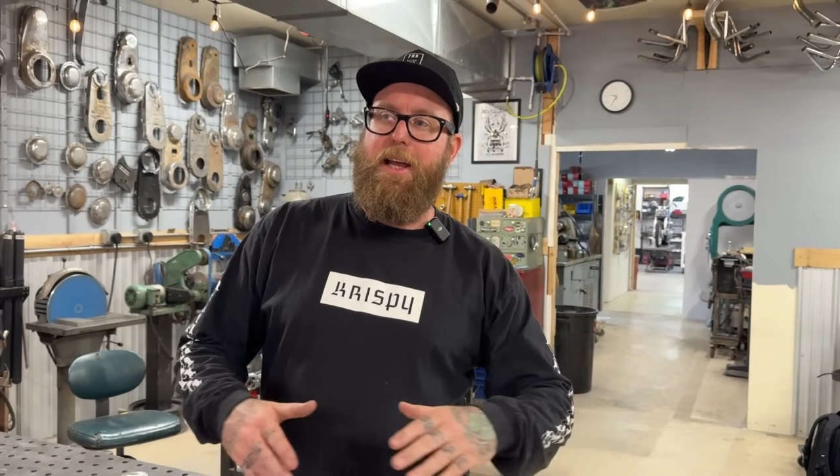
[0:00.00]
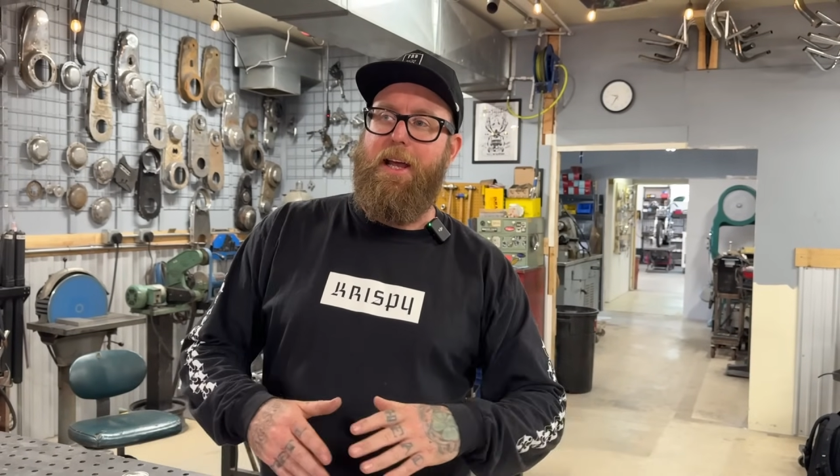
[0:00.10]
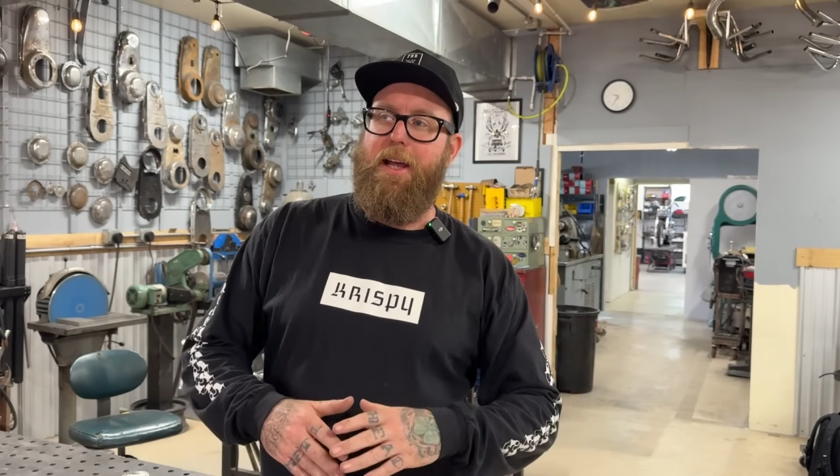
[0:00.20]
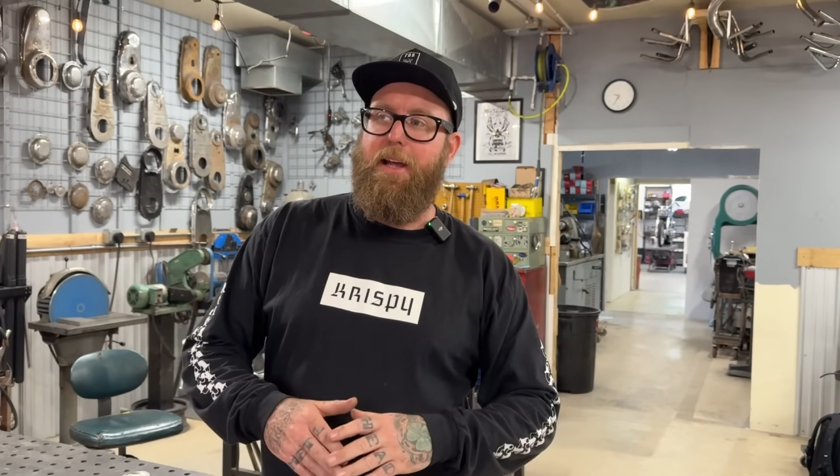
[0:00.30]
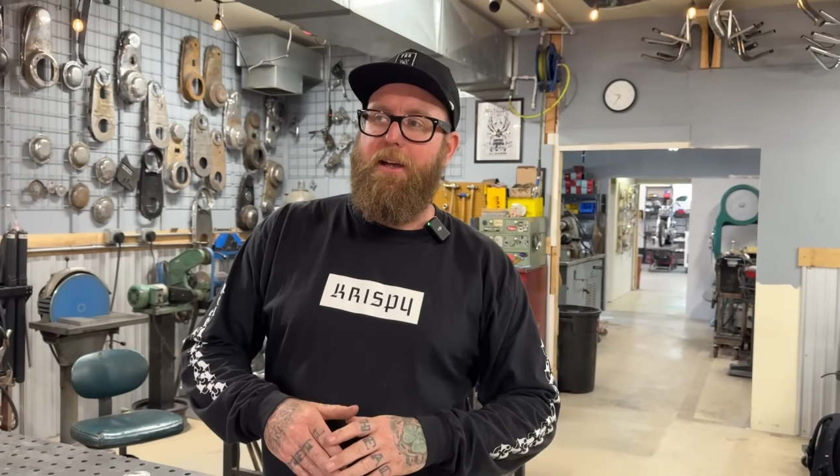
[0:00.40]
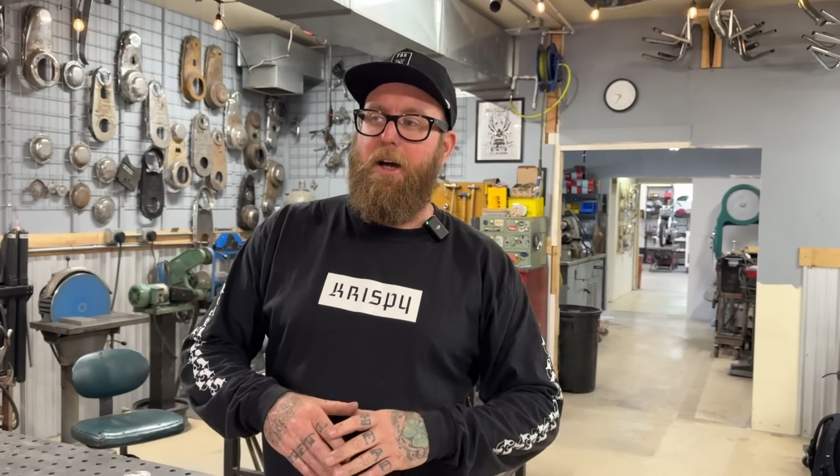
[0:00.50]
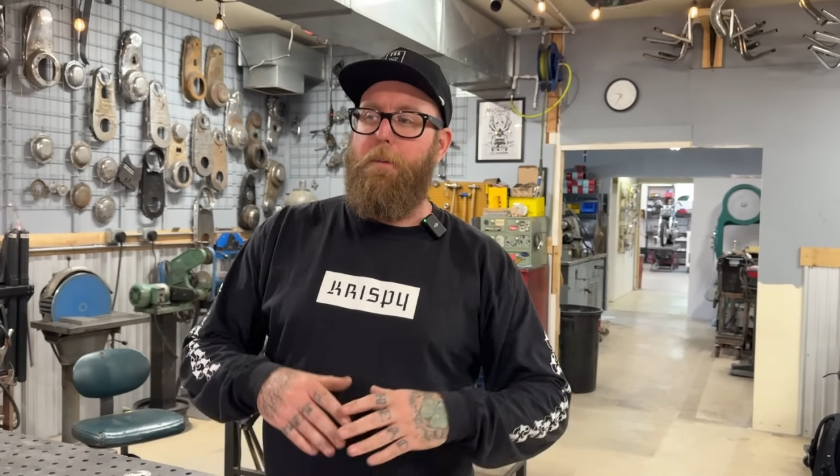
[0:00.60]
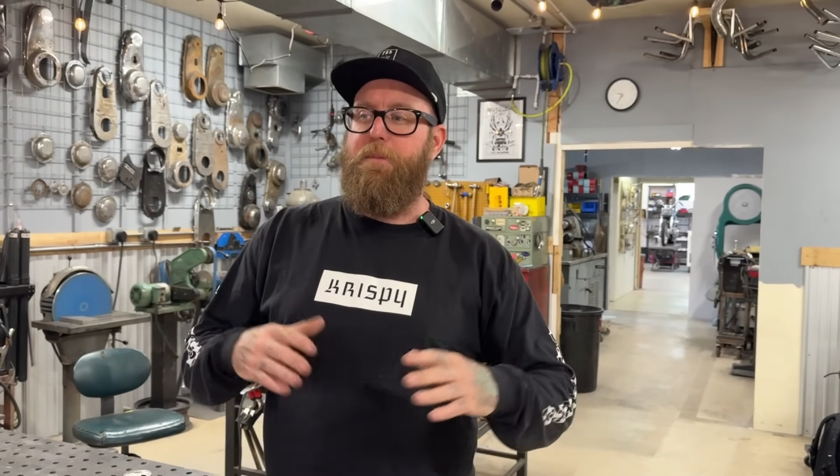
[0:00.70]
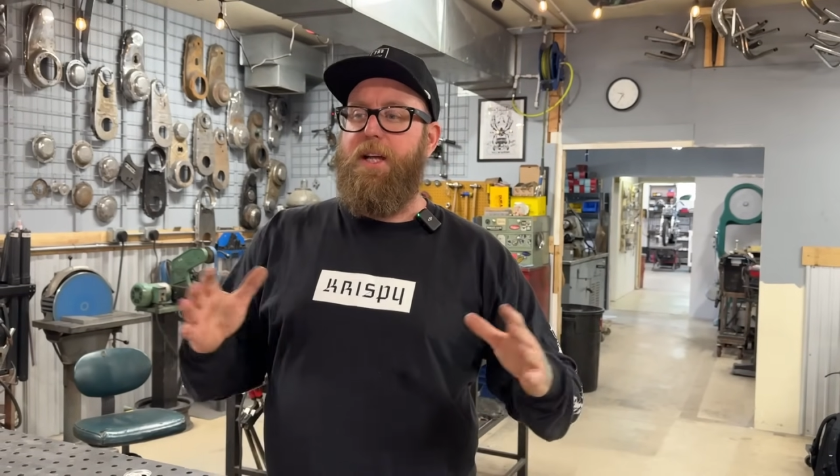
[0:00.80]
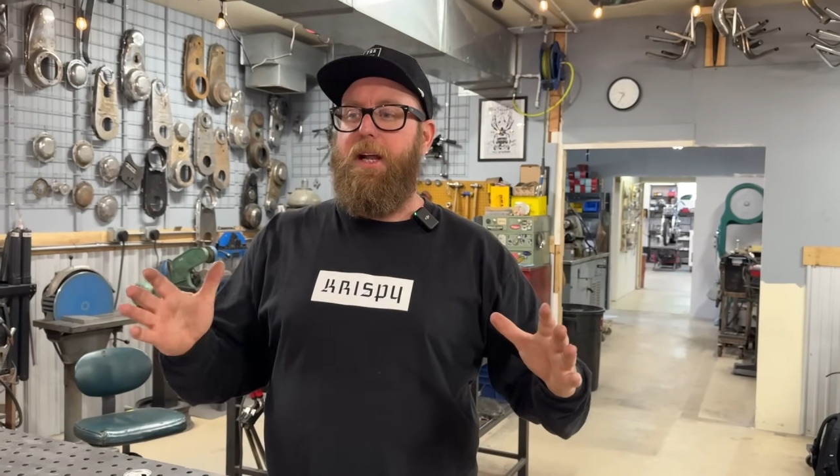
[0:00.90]
a
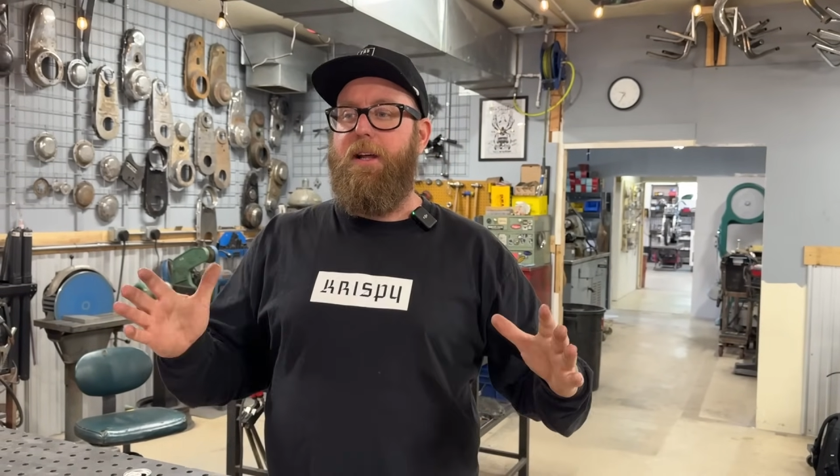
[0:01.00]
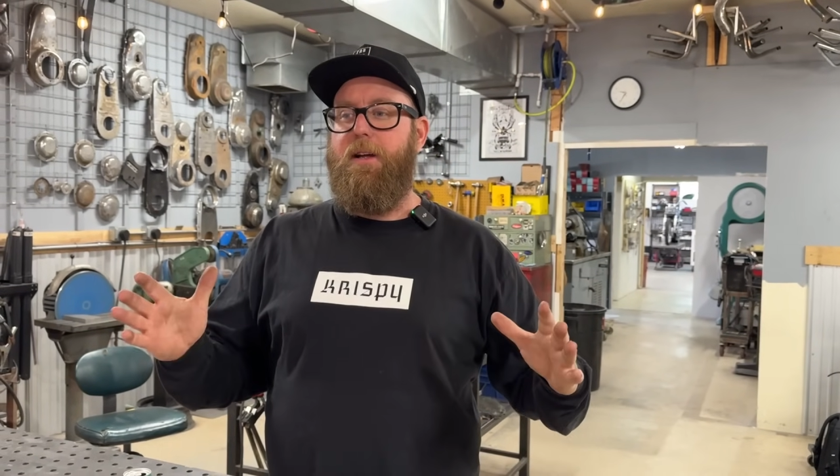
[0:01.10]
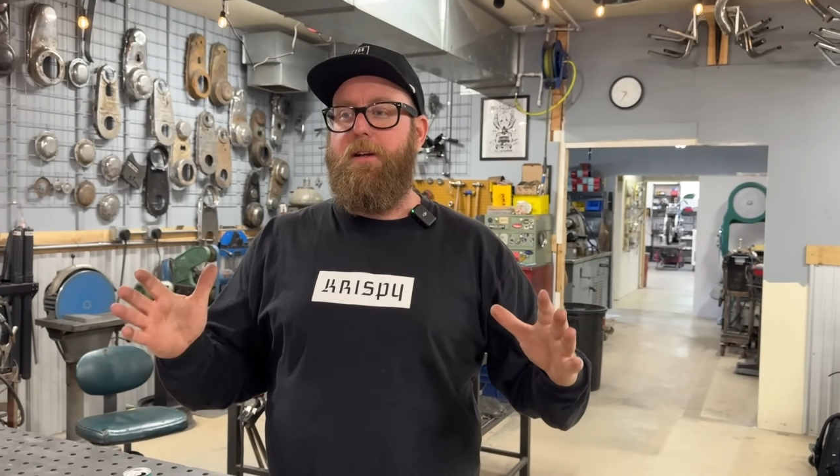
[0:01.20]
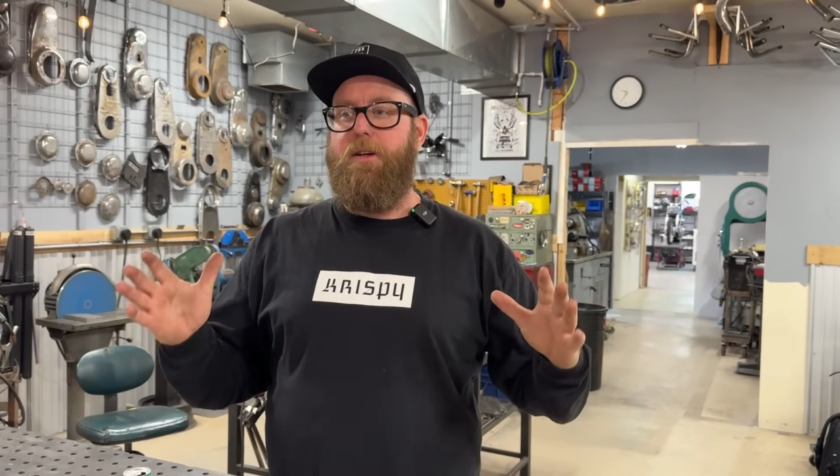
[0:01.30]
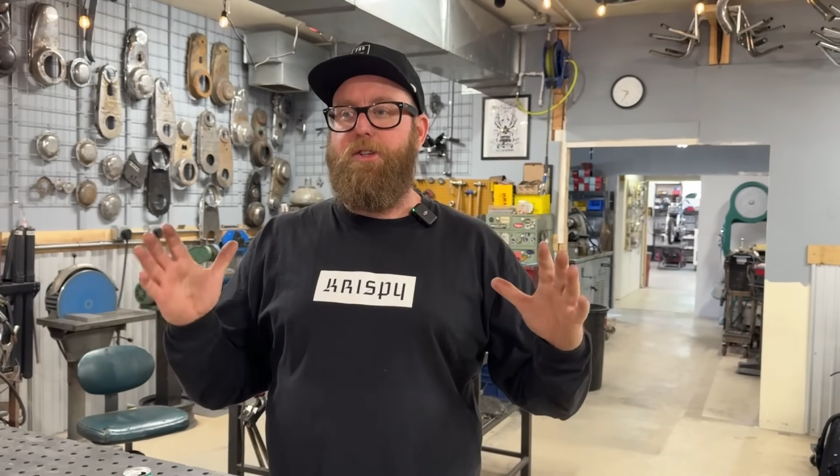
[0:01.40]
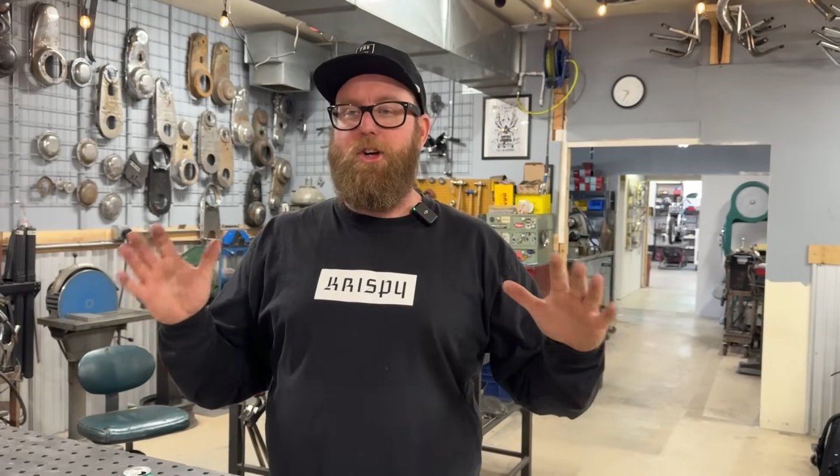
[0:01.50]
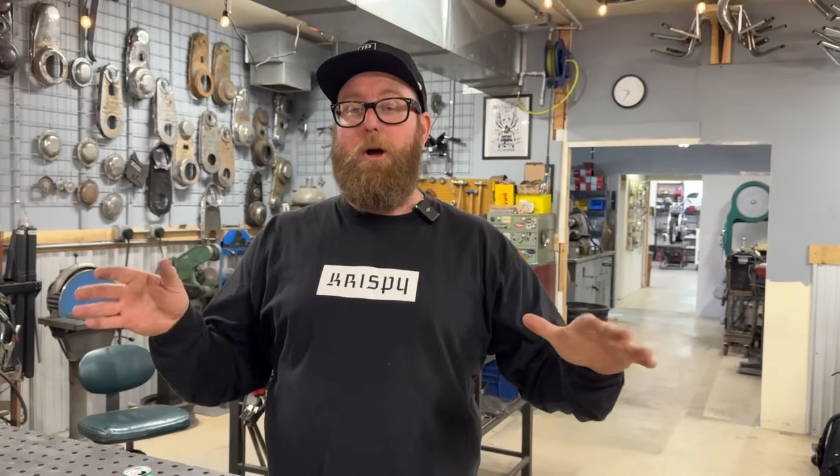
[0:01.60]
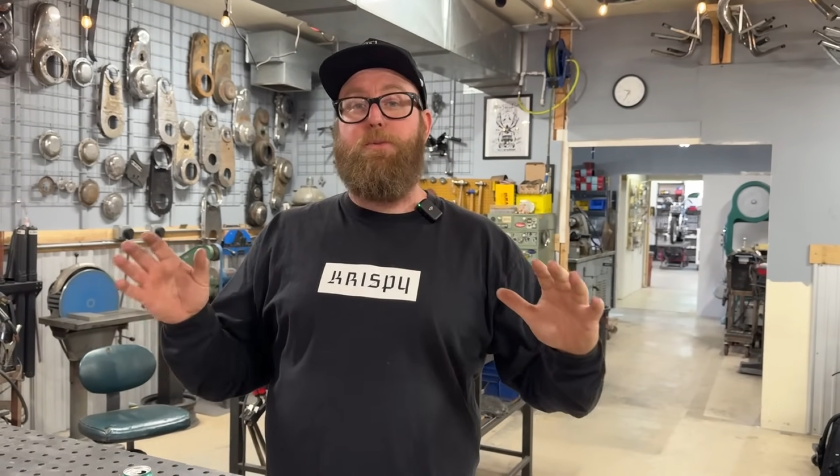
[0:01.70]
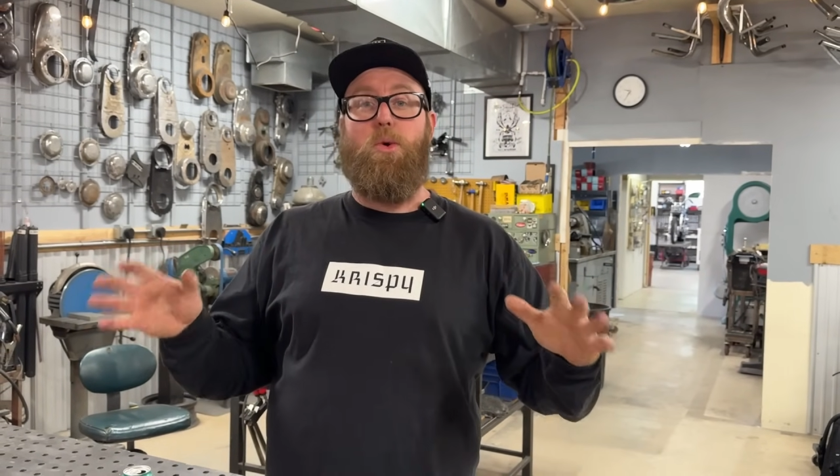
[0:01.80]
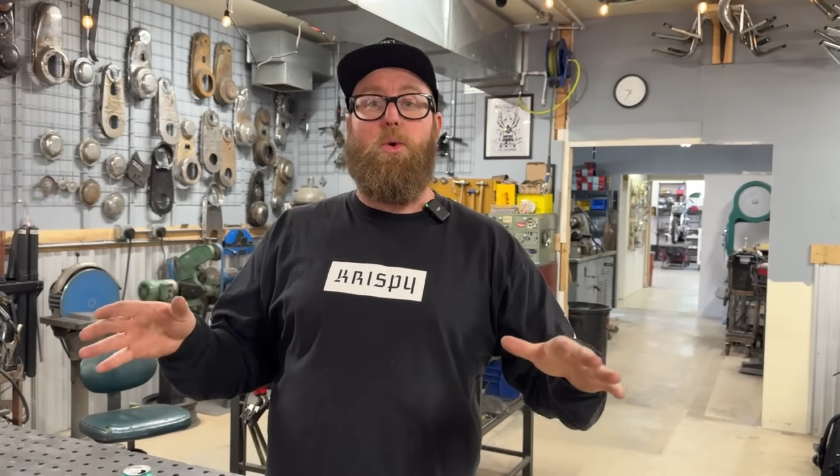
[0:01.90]
updated
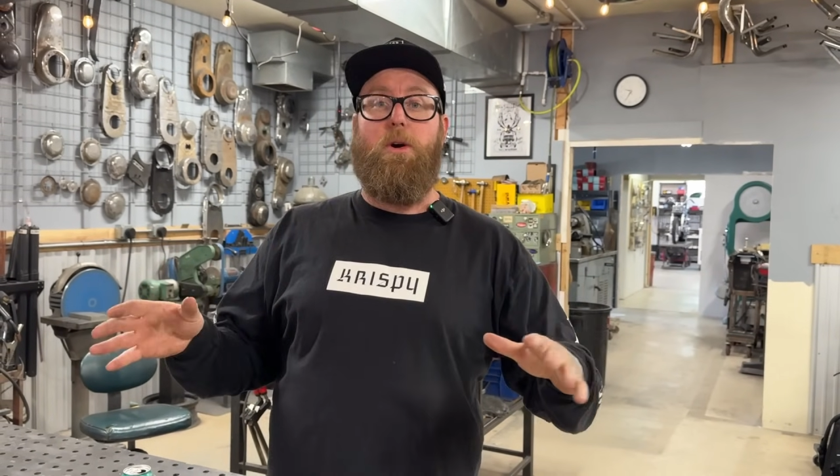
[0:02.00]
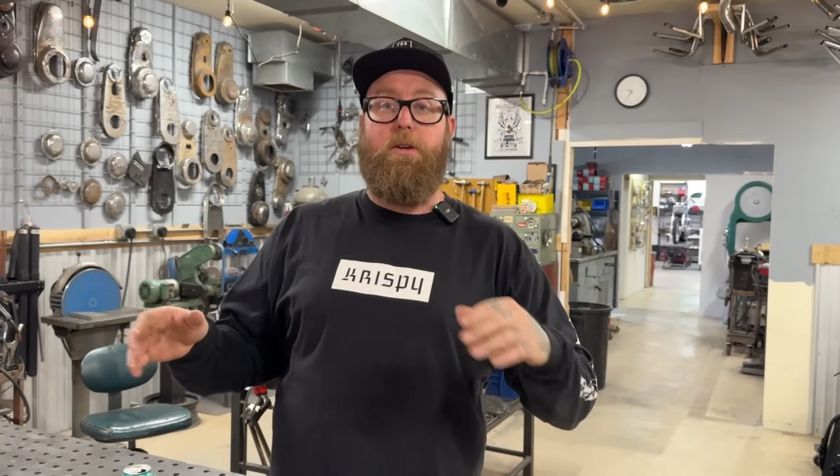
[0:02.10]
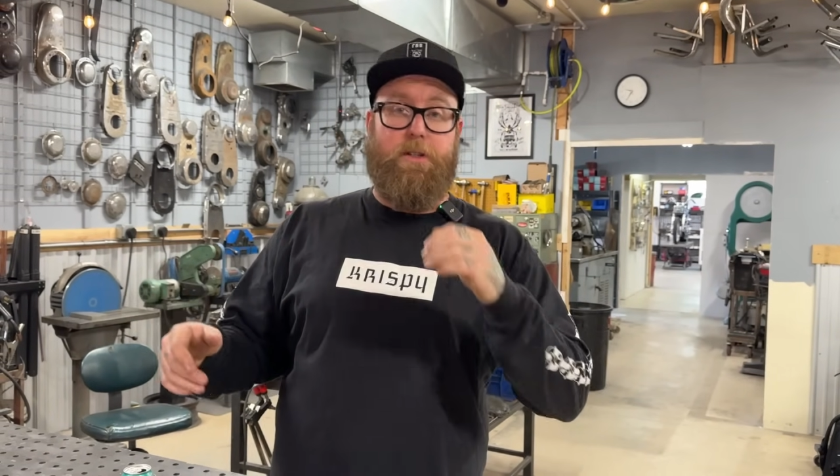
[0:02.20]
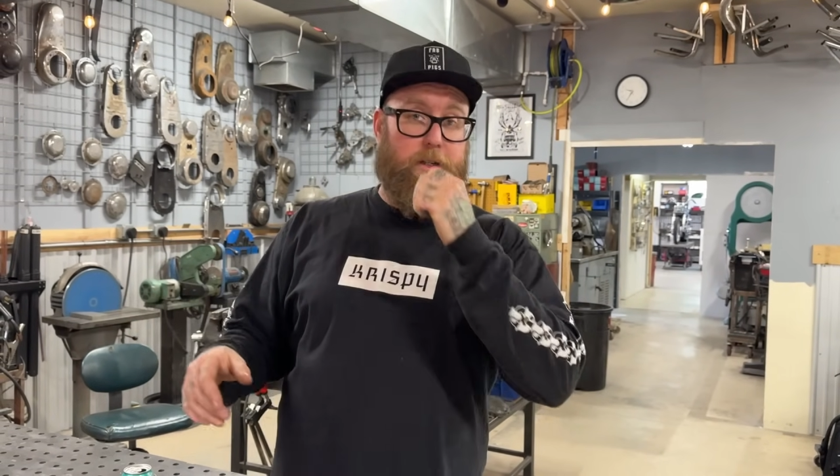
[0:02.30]
shop tour